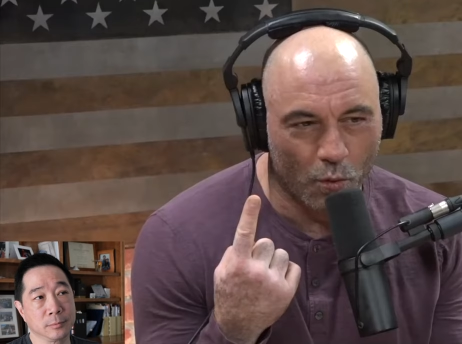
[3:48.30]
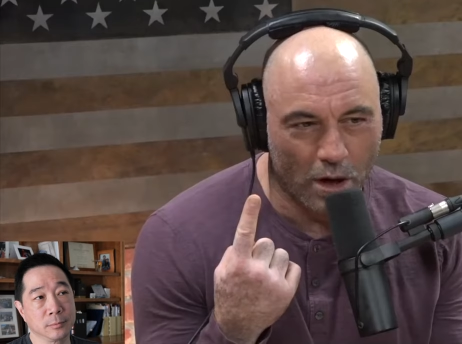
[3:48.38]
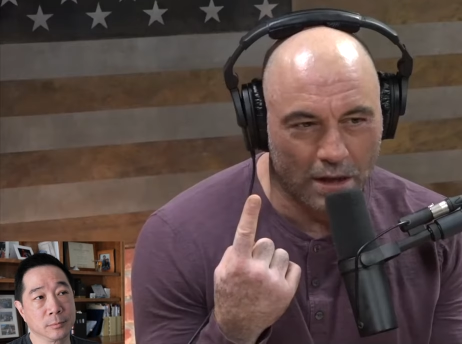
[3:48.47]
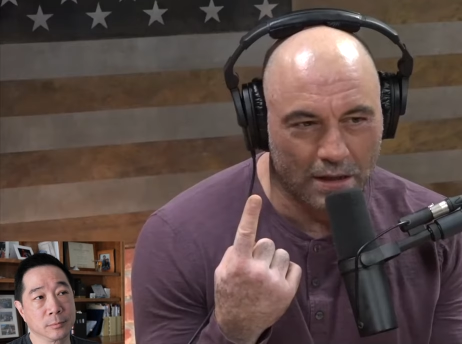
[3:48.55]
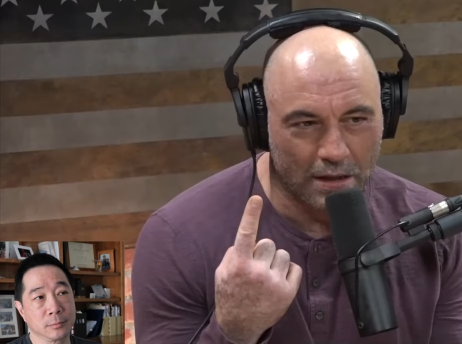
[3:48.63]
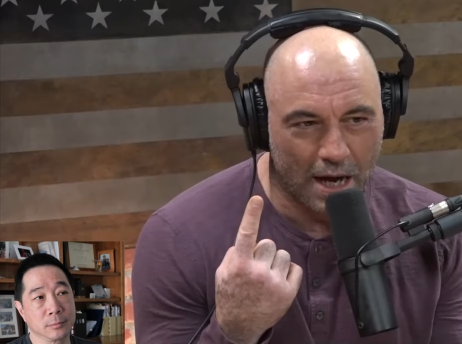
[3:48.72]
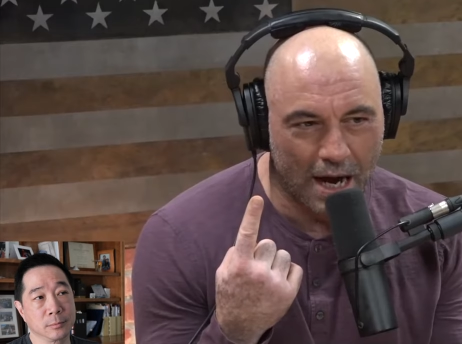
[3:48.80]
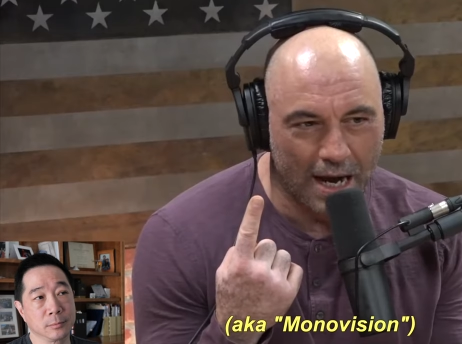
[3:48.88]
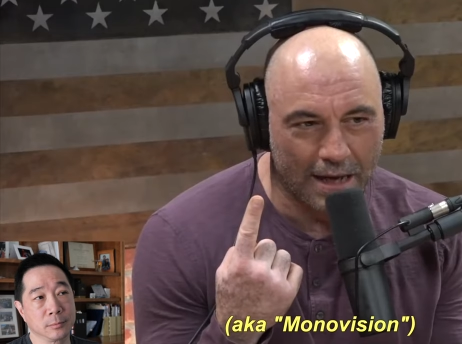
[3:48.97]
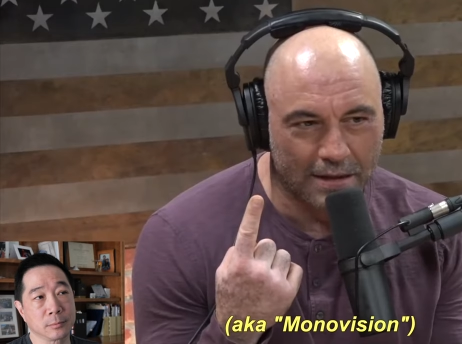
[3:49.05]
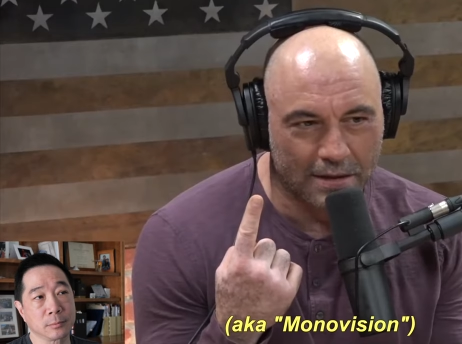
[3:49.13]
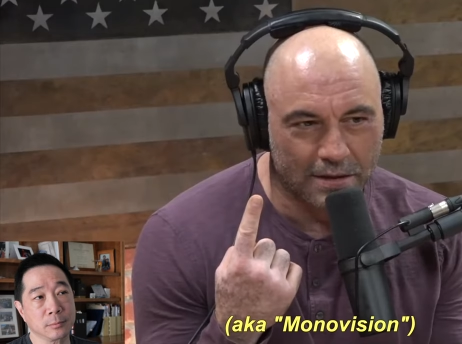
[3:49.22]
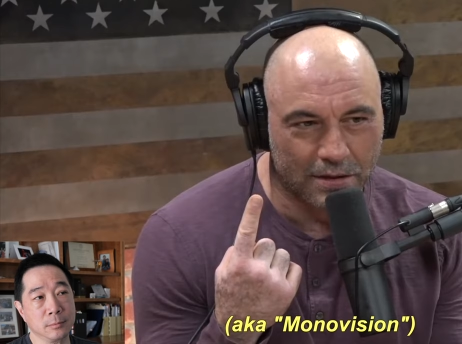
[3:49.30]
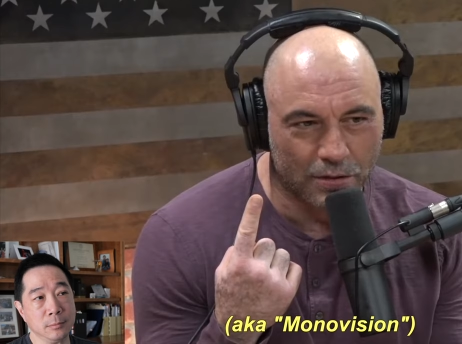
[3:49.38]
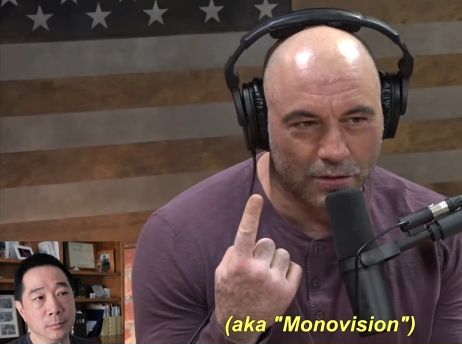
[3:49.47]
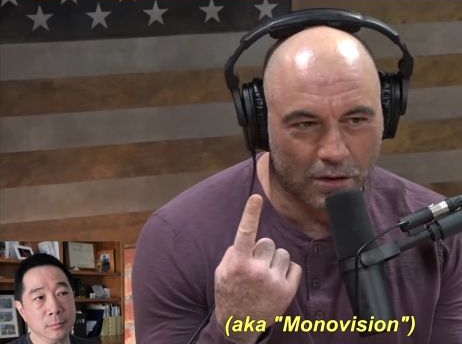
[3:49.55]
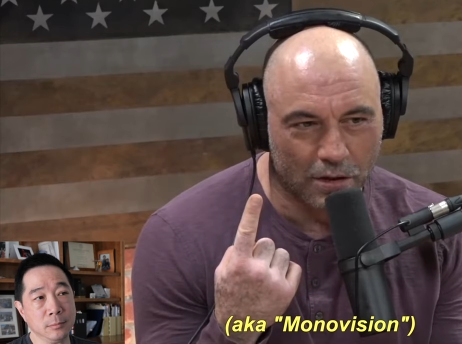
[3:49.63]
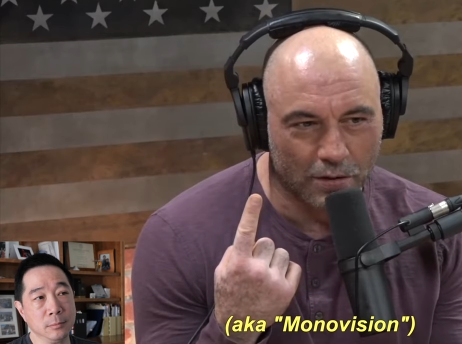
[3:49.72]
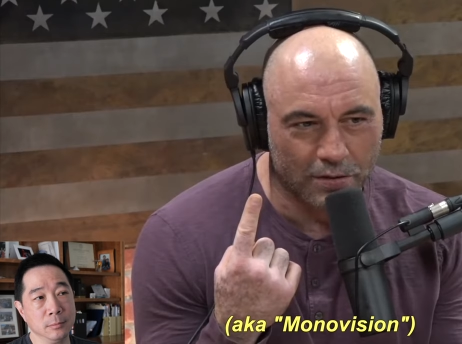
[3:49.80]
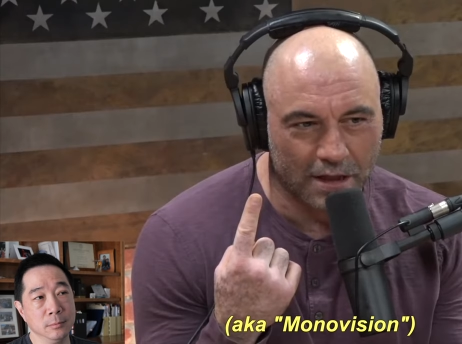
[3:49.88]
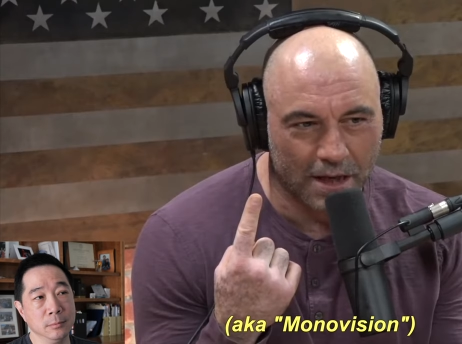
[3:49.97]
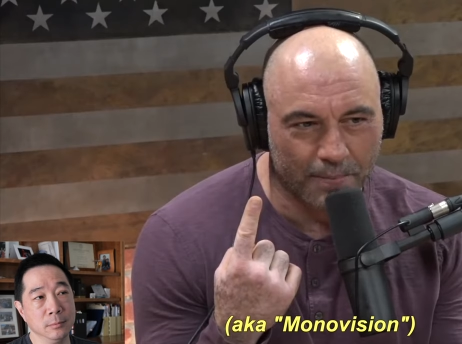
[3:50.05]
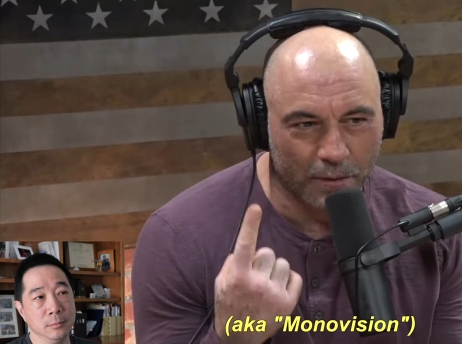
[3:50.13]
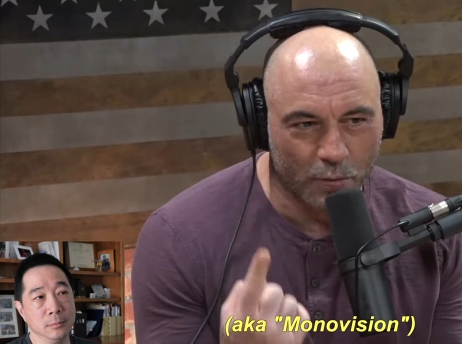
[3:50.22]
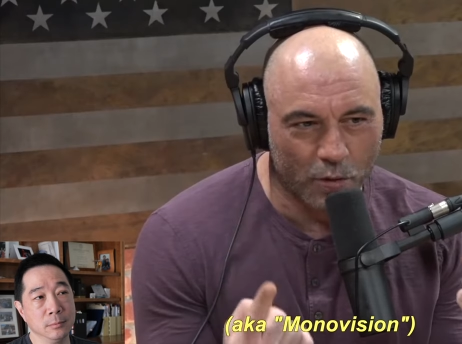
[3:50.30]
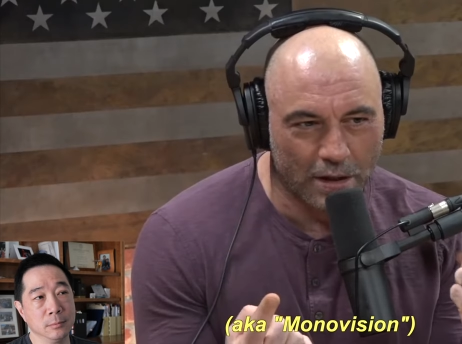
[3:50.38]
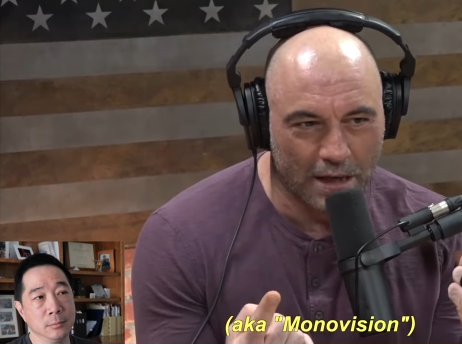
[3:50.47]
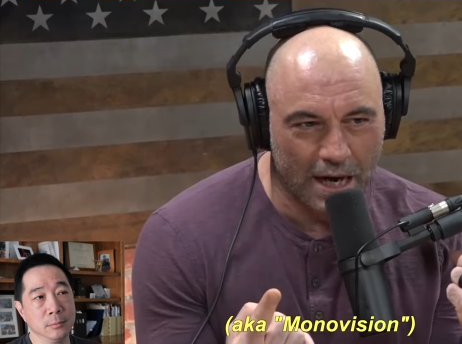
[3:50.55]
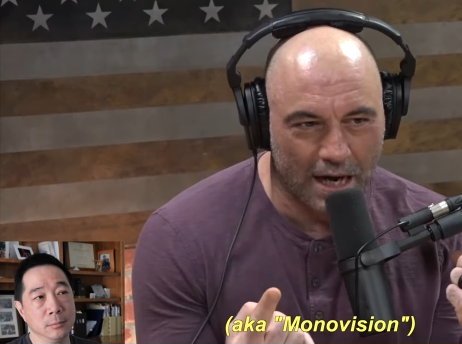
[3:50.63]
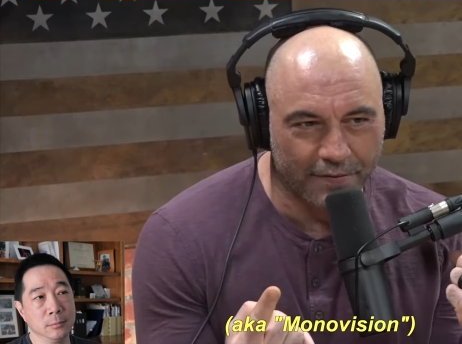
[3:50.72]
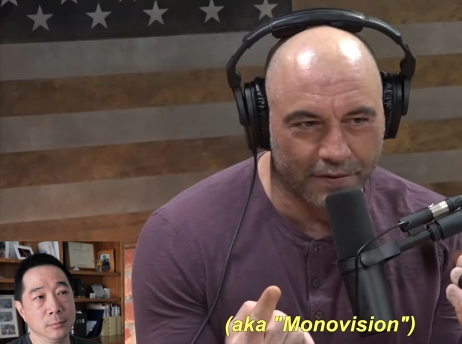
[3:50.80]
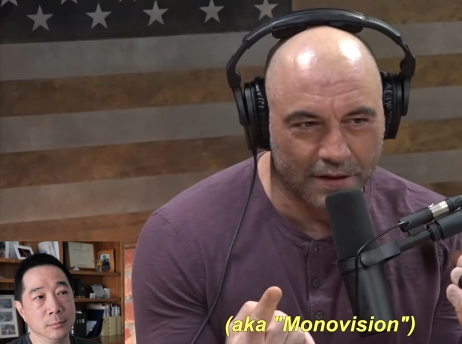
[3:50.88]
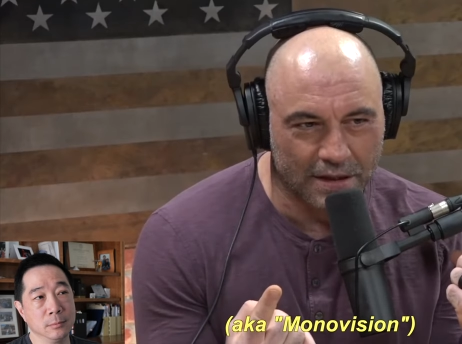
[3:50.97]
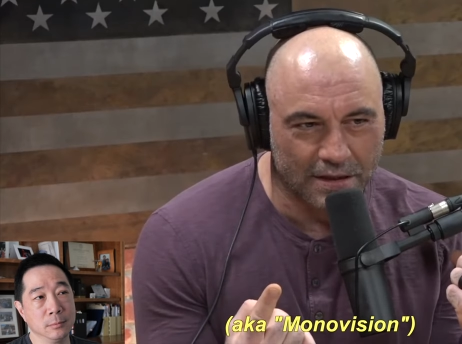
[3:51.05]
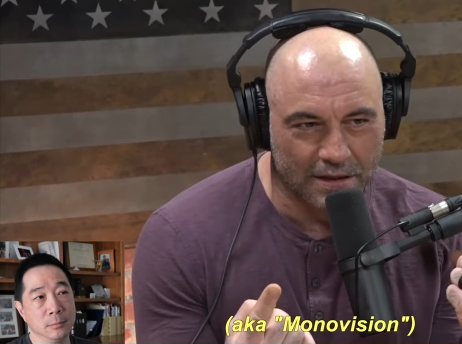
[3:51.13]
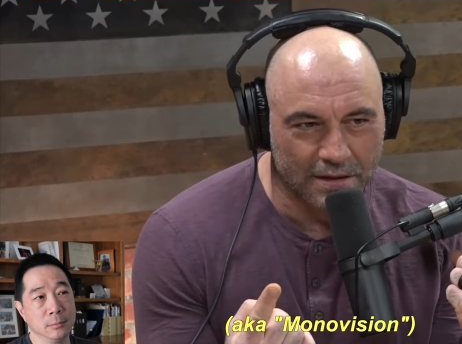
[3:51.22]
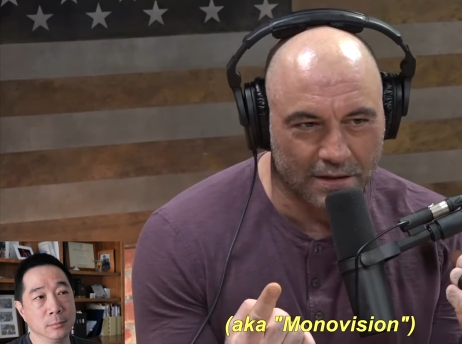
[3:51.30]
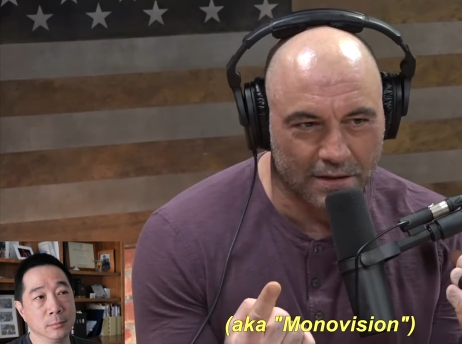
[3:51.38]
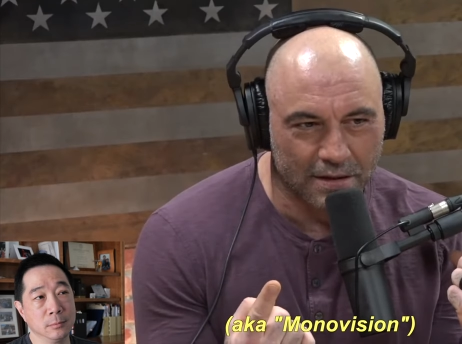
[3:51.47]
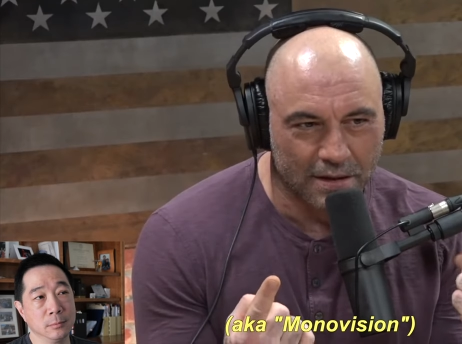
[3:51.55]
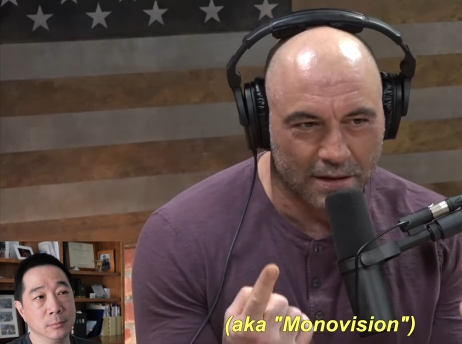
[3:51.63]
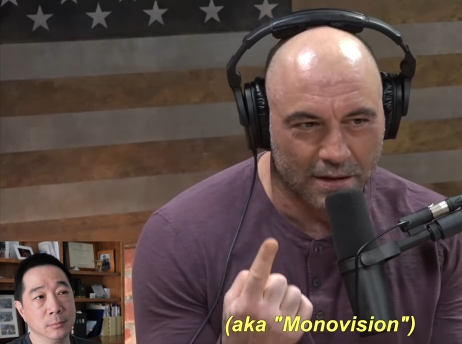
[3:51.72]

Speaker 1: one eye to close up and one eye for distance. It's